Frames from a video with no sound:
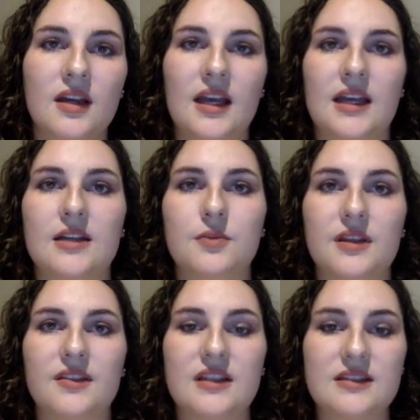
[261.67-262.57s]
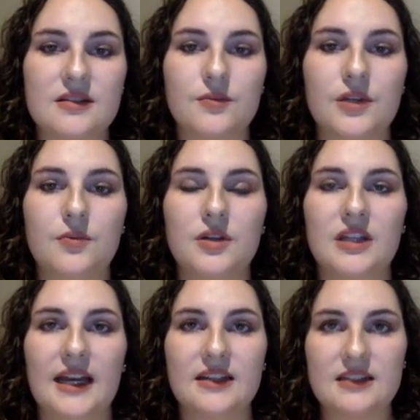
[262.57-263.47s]
And with this, we would
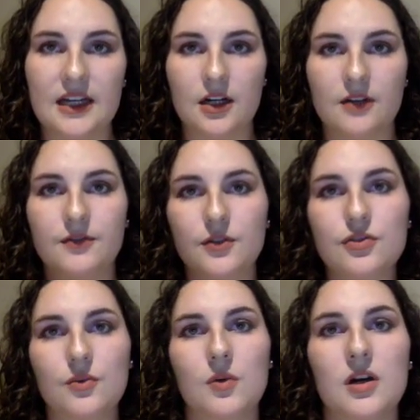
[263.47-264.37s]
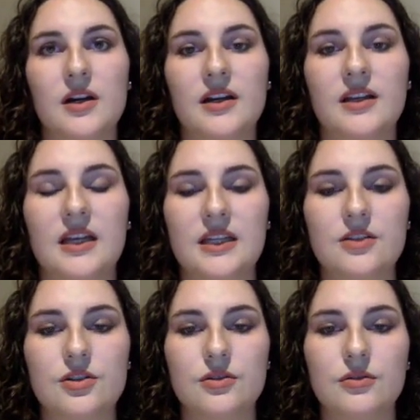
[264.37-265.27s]
like to take our future work
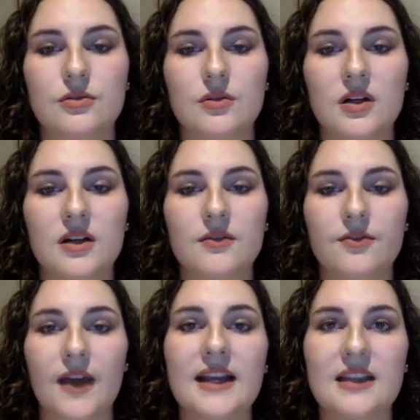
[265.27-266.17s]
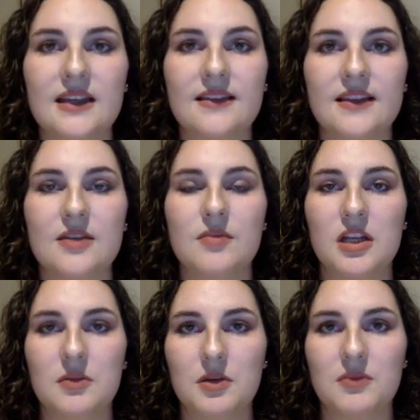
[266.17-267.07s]
into finding the
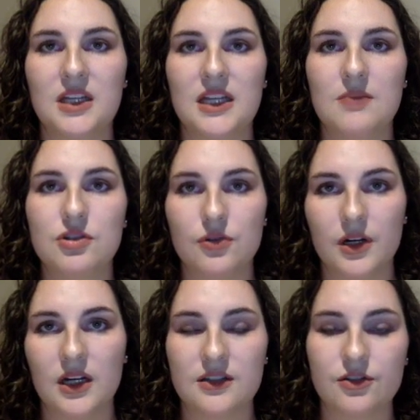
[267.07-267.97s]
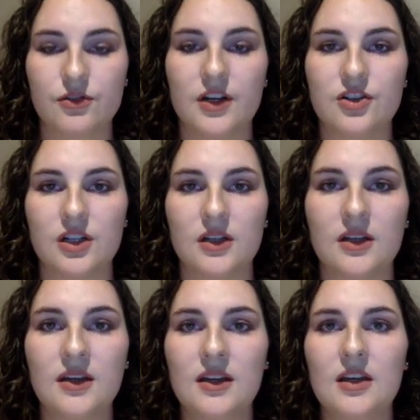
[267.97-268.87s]
minimum inhibitory concentration
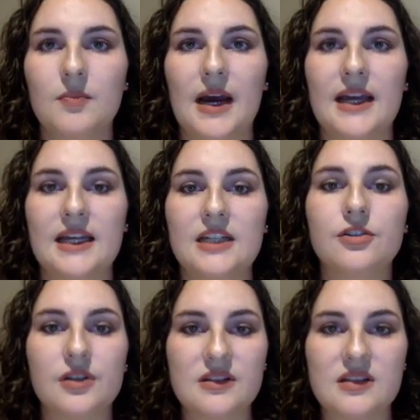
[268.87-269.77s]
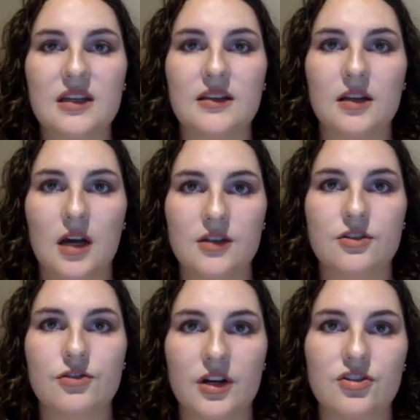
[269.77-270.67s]
by increasing the
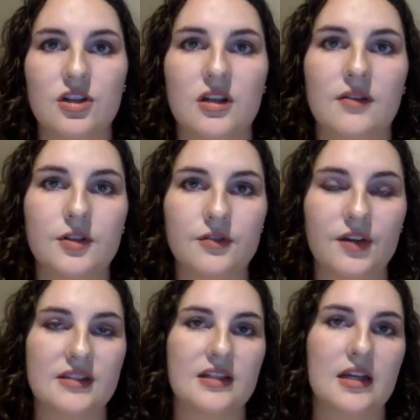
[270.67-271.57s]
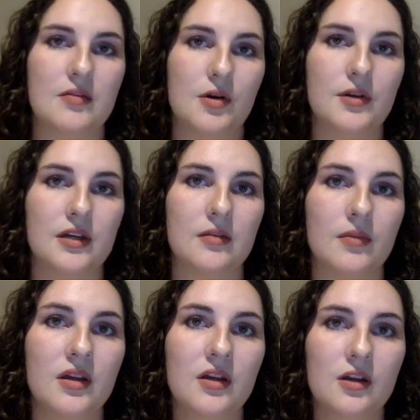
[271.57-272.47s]
concentration of glufosinate ammonium
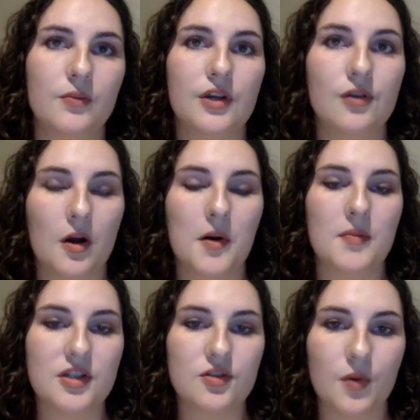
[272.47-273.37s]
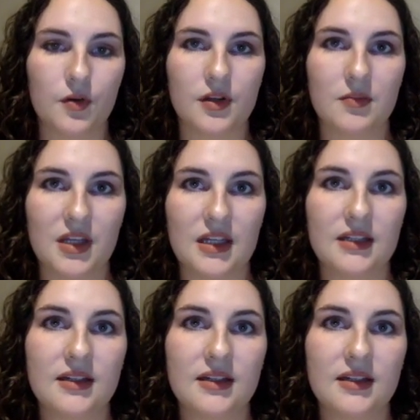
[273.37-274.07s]
we grow our B. japonicum in.